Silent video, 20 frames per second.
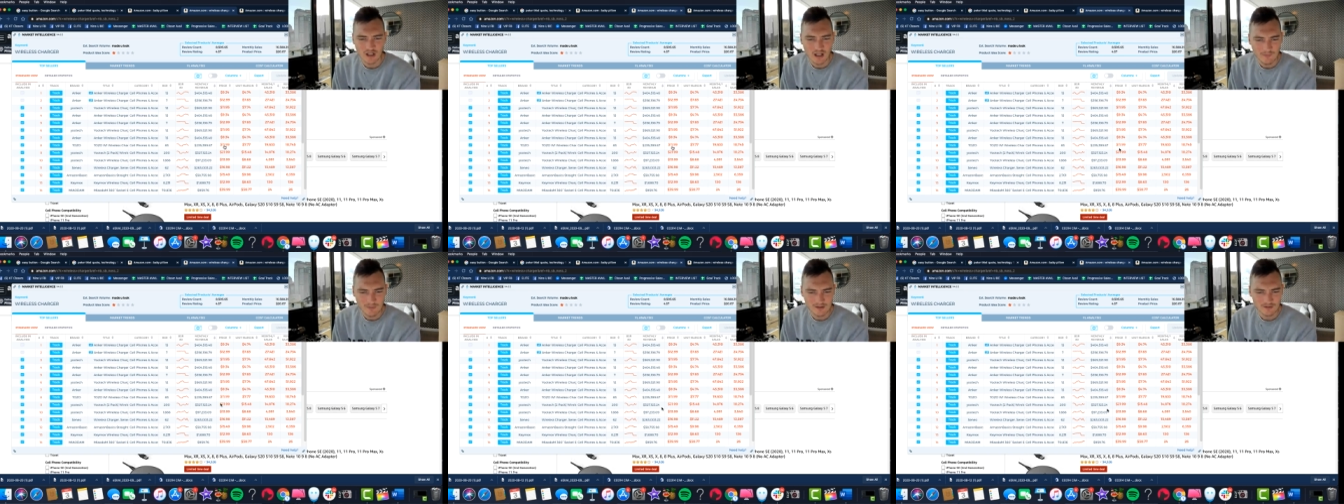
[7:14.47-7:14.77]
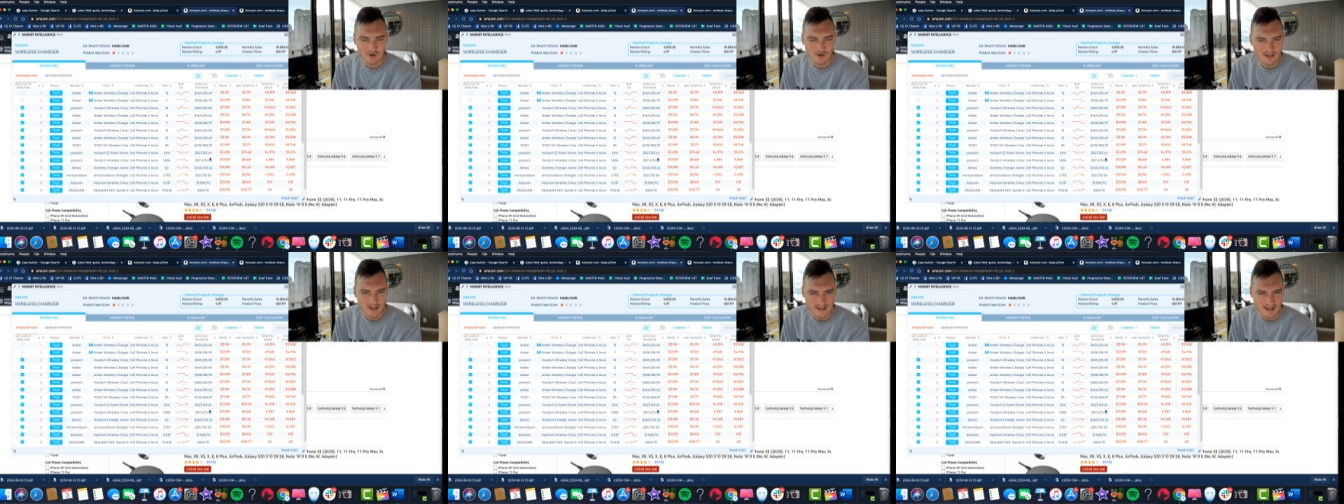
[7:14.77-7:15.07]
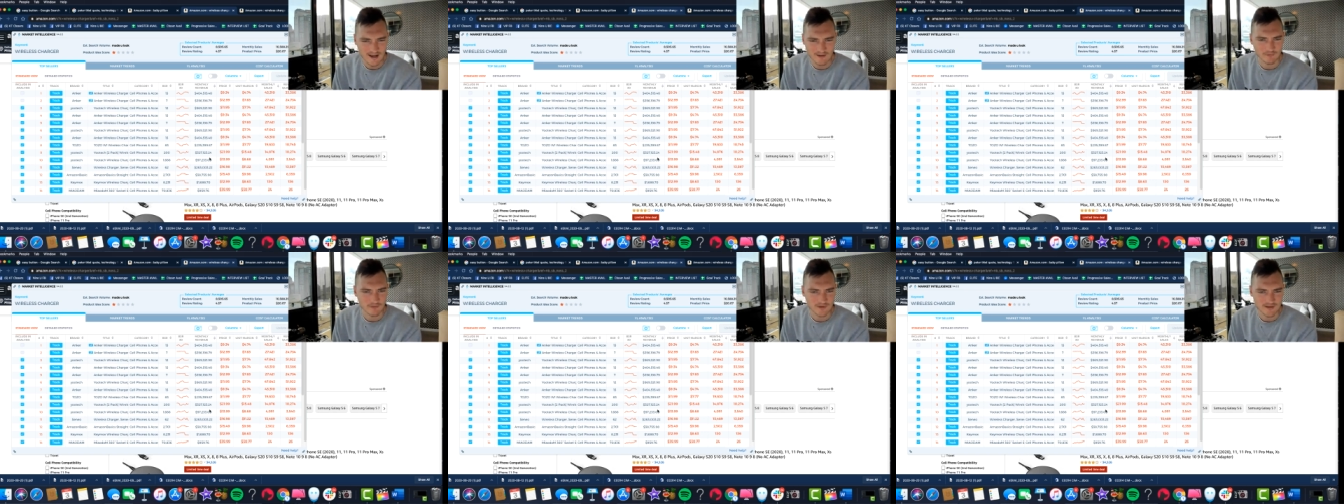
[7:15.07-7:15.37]
I be looking
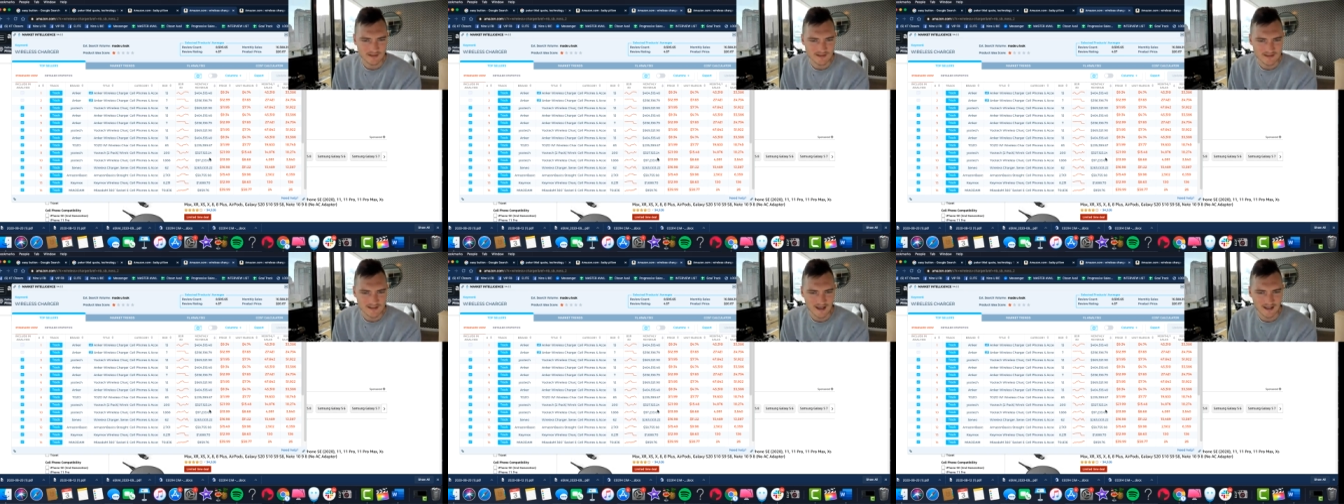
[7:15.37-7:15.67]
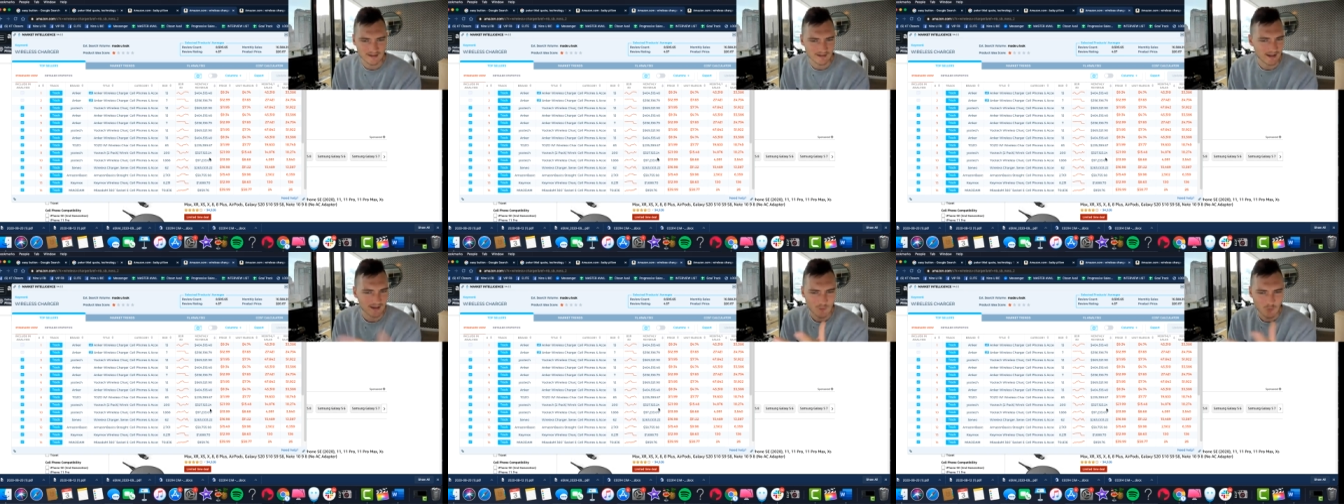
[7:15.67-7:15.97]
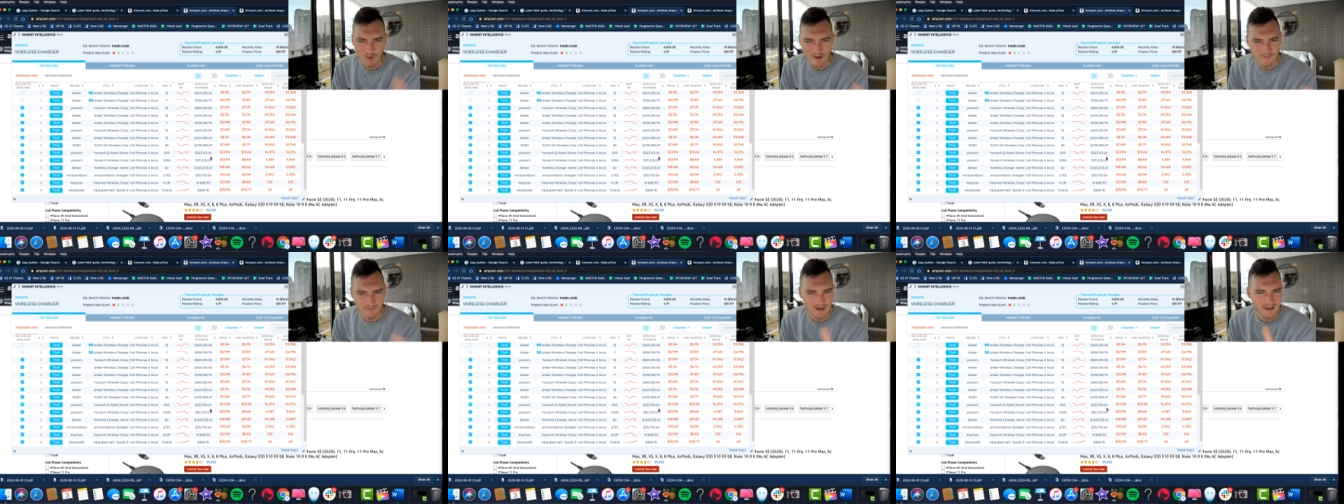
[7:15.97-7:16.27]
at for these ten? Like
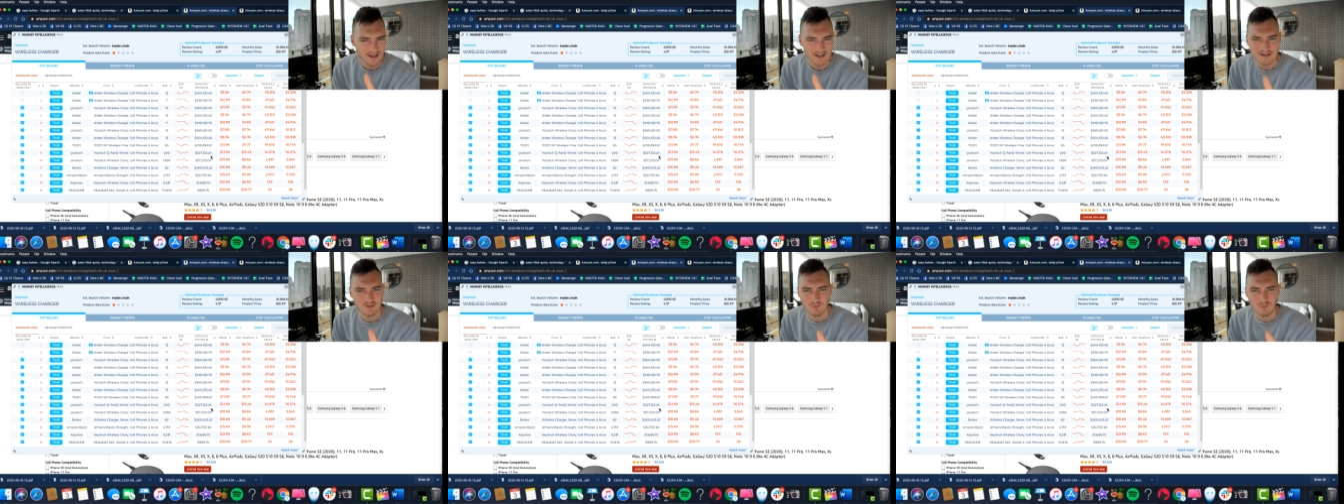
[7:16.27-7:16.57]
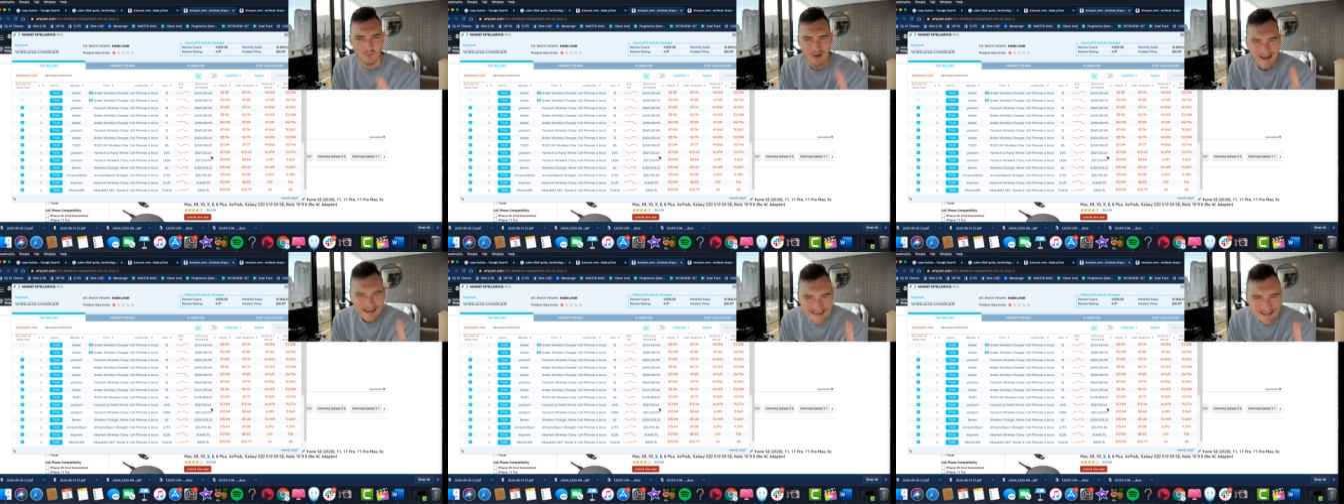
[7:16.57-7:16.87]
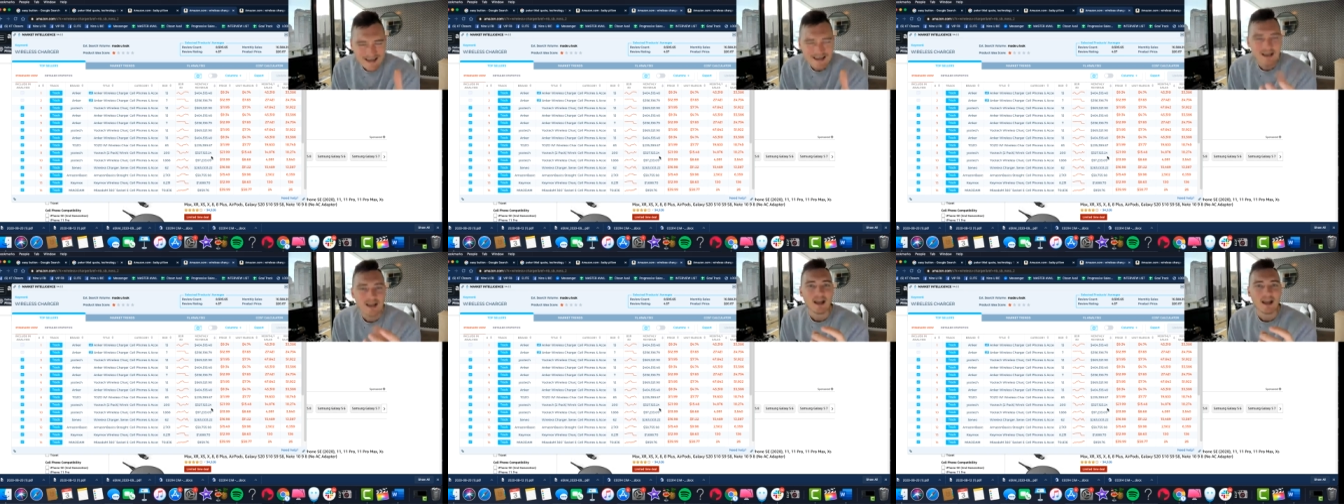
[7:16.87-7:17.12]
what makes, what?